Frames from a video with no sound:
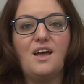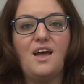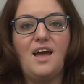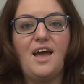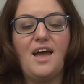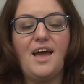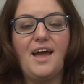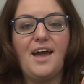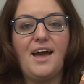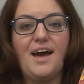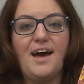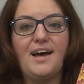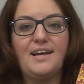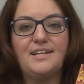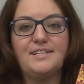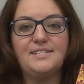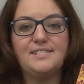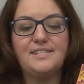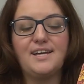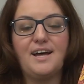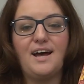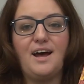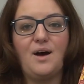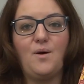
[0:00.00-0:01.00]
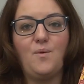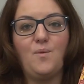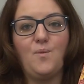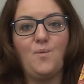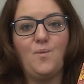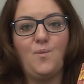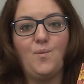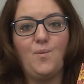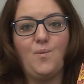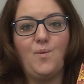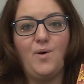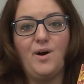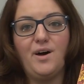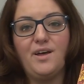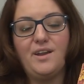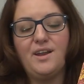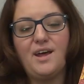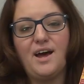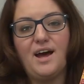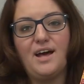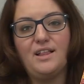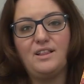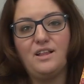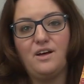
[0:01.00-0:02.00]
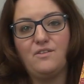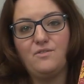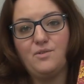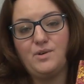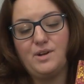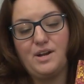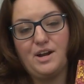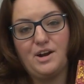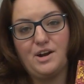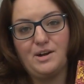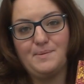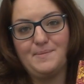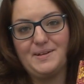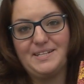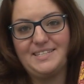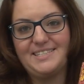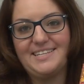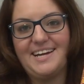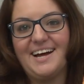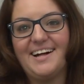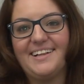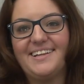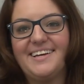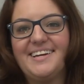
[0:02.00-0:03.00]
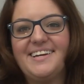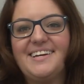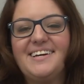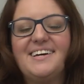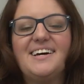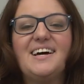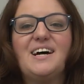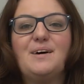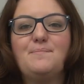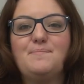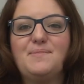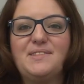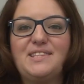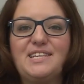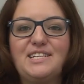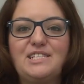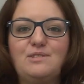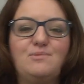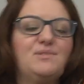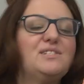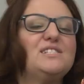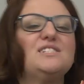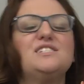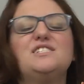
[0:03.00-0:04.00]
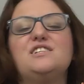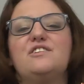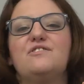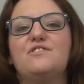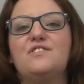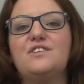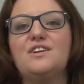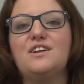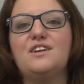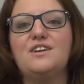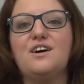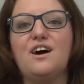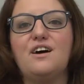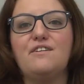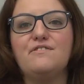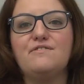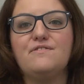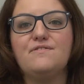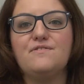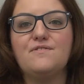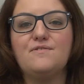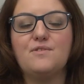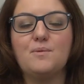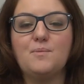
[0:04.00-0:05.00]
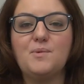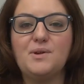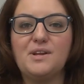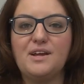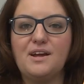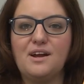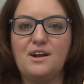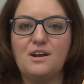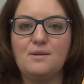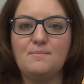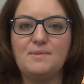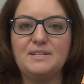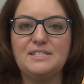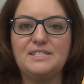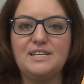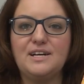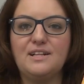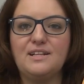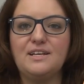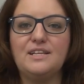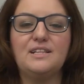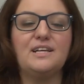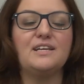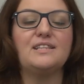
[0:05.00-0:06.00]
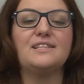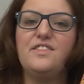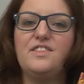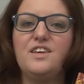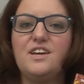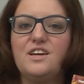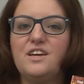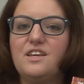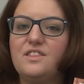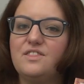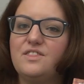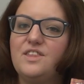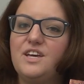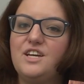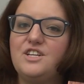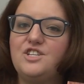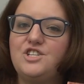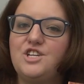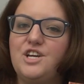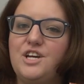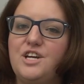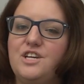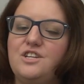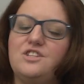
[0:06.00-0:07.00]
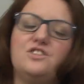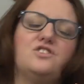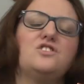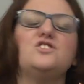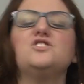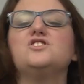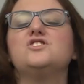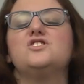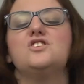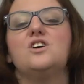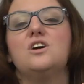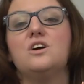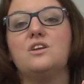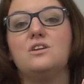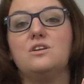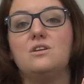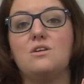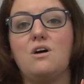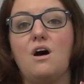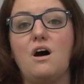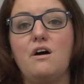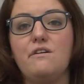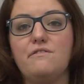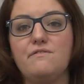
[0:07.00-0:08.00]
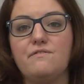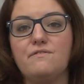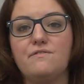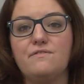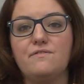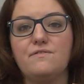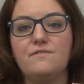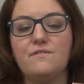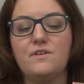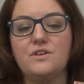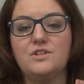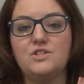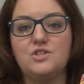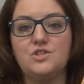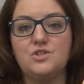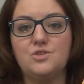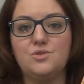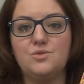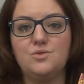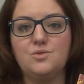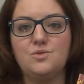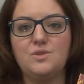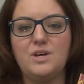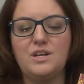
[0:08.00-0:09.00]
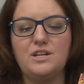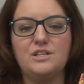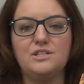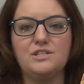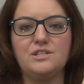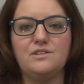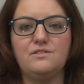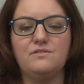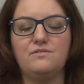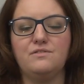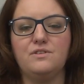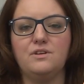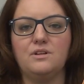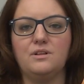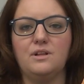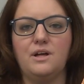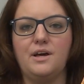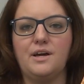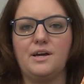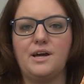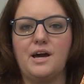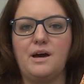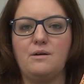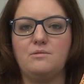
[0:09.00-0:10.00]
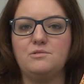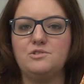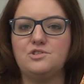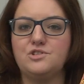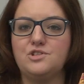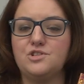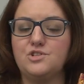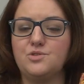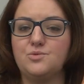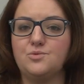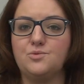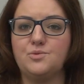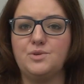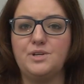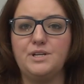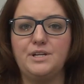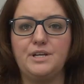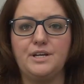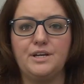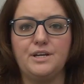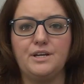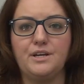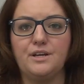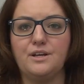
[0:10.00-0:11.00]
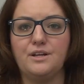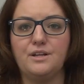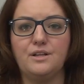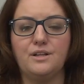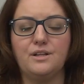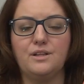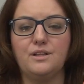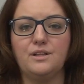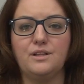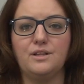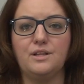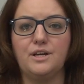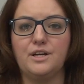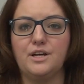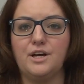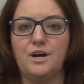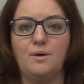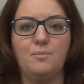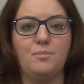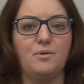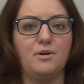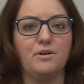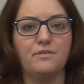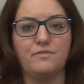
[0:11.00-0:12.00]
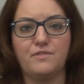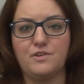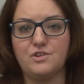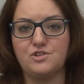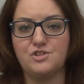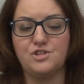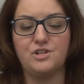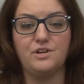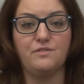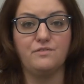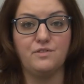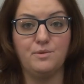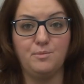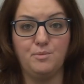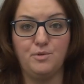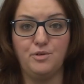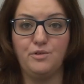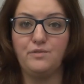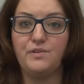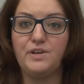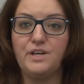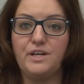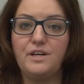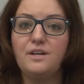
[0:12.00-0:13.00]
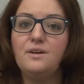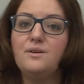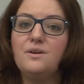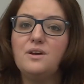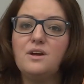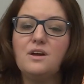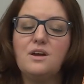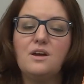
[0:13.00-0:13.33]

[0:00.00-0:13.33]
And I love When Harry Met Sally. But this was different enough from When Harry Met Sally. Like, I think they changed enough, too, that it didn't feel like I was just reading, like, a book version of the movie.